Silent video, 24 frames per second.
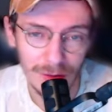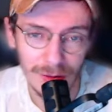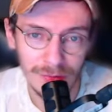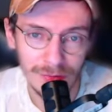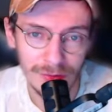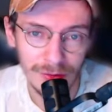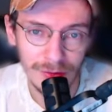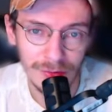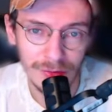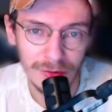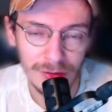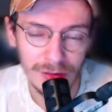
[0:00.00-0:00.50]
a lot
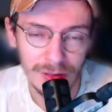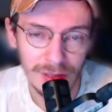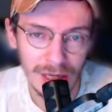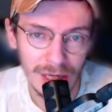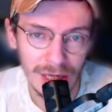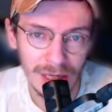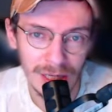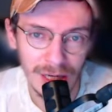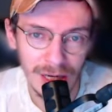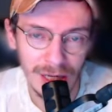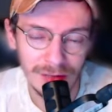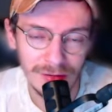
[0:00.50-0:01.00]
of different
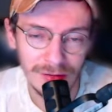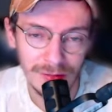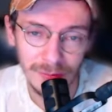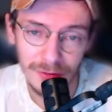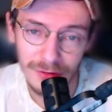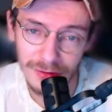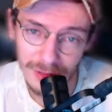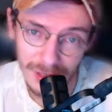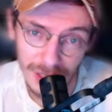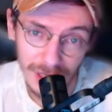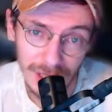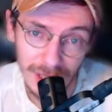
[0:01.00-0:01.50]

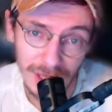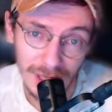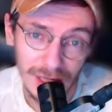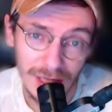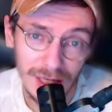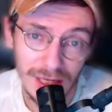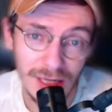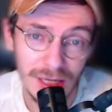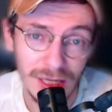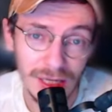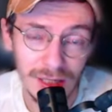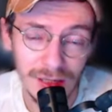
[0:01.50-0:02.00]
items.
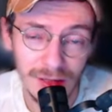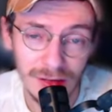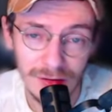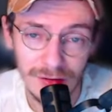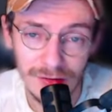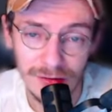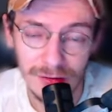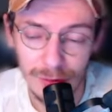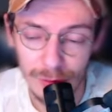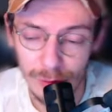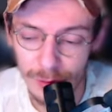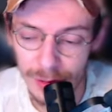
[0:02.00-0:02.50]
It is
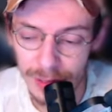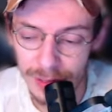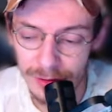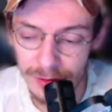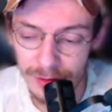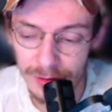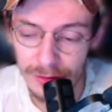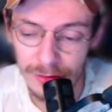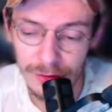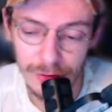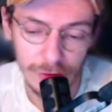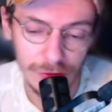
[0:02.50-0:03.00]
still quite
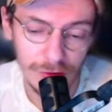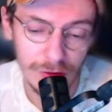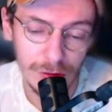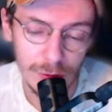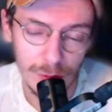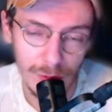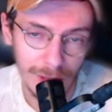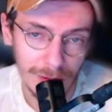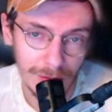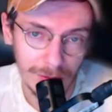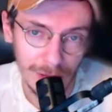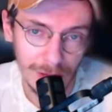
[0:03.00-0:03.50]
good. You're still
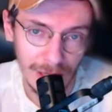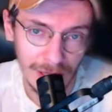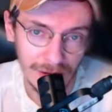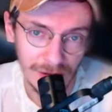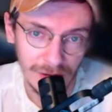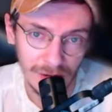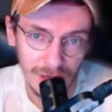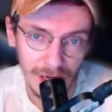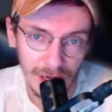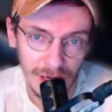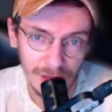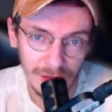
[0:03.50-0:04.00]
quite reliant
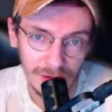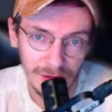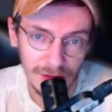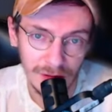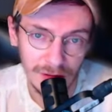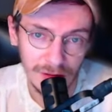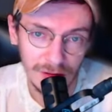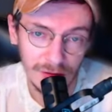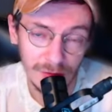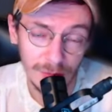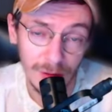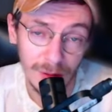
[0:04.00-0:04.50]
on getting
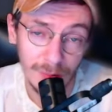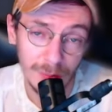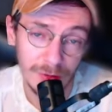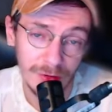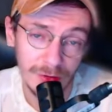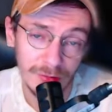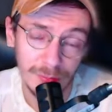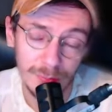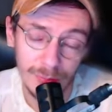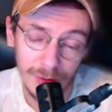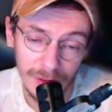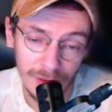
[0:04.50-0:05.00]
the Spell
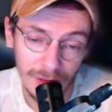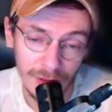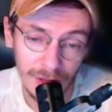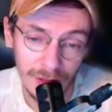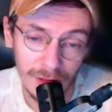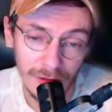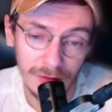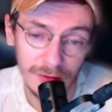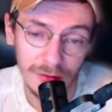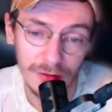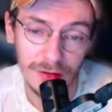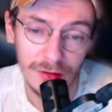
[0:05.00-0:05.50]
Prism, but it
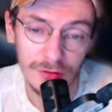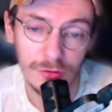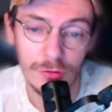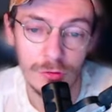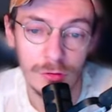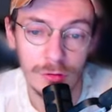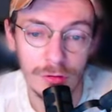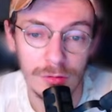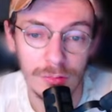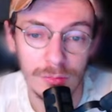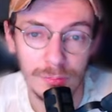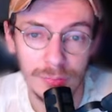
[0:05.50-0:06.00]
is a
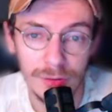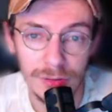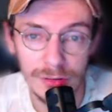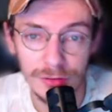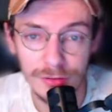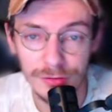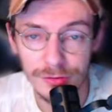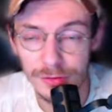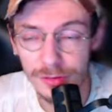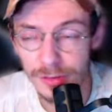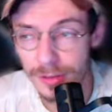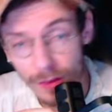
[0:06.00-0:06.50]
strong
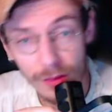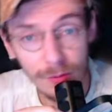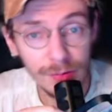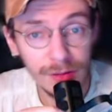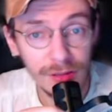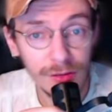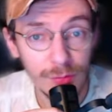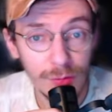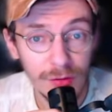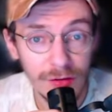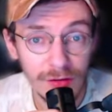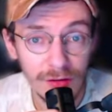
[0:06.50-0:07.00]
build. Another
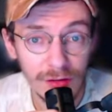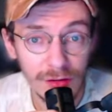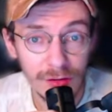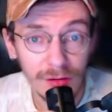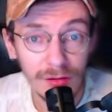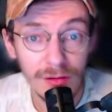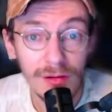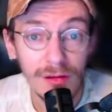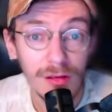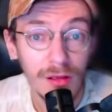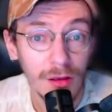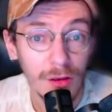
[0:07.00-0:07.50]
build we see a
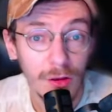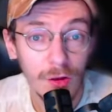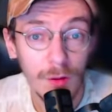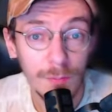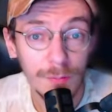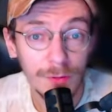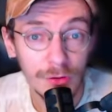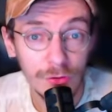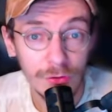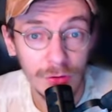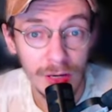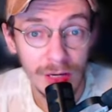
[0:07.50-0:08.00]
lot,
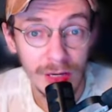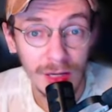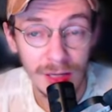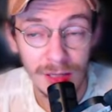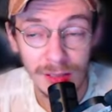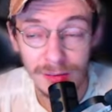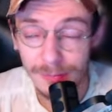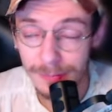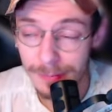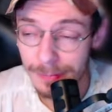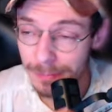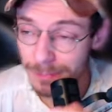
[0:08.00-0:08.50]
Goblin
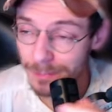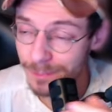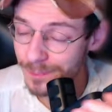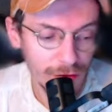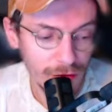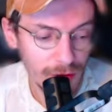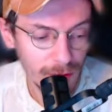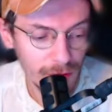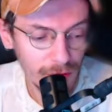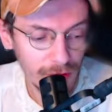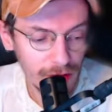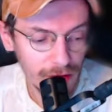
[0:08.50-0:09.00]
Draenei. For
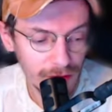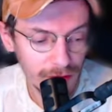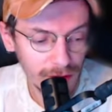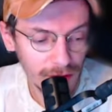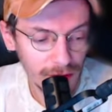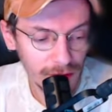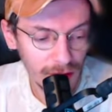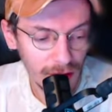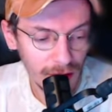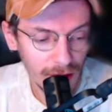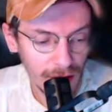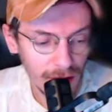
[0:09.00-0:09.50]
some
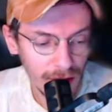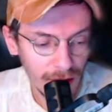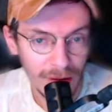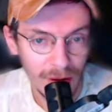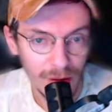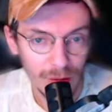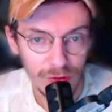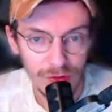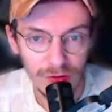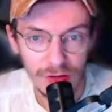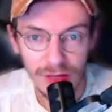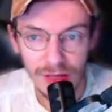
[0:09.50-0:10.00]
reason,
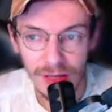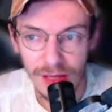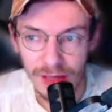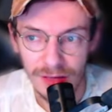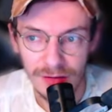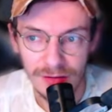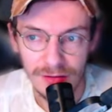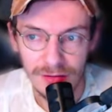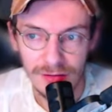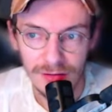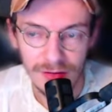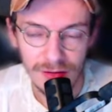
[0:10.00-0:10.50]
Bounty
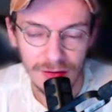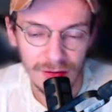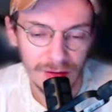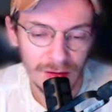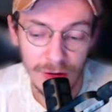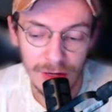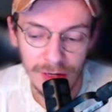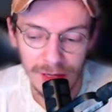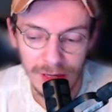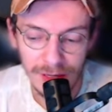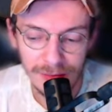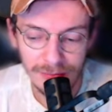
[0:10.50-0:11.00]
is a
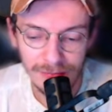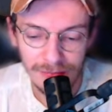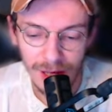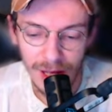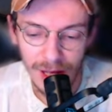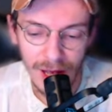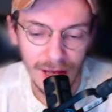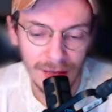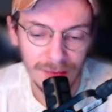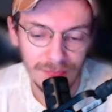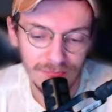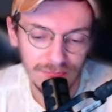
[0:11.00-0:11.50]
Draenei.
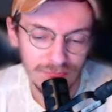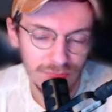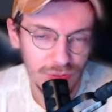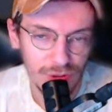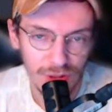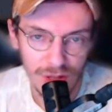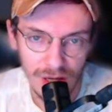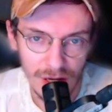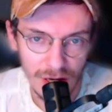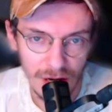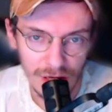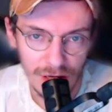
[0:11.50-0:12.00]
I
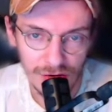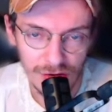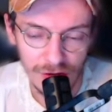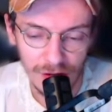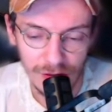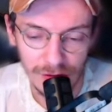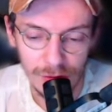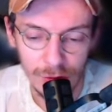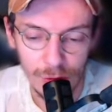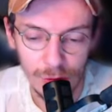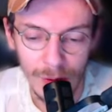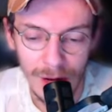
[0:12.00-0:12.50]
Can't
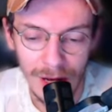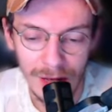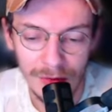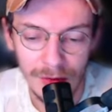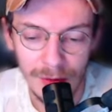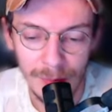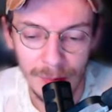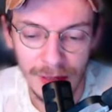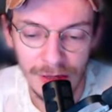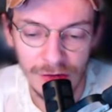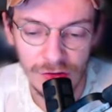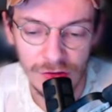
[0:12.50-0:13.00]
tell you why
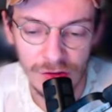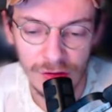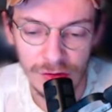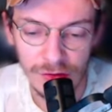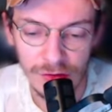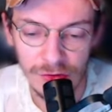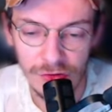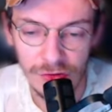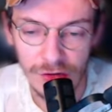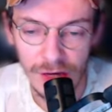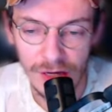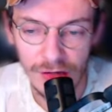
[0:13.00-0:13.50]
they made
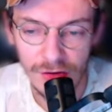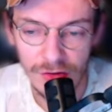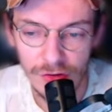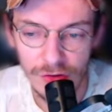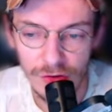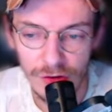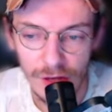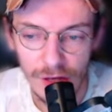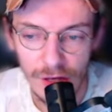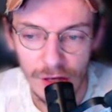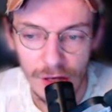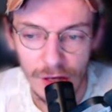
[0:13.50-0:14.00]
this
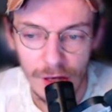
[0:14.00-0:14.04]
change,